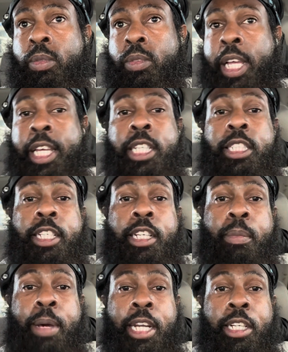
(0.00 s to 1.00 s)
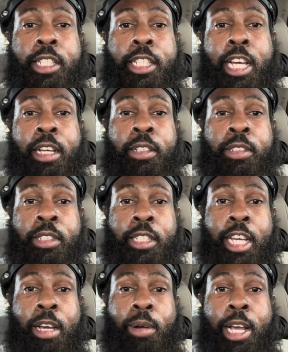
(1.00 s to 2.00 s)
I guess everybody in
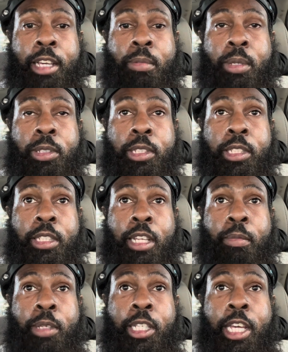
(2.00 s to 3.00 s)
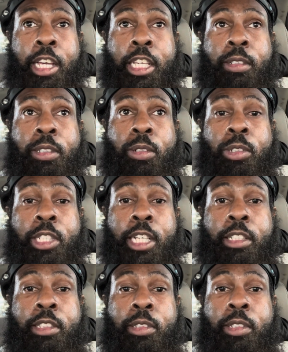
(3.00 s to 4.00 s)
DIY community, I mean, y'all keep doing what
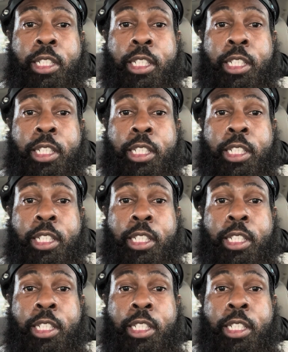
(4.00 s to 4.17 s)
y'all doing.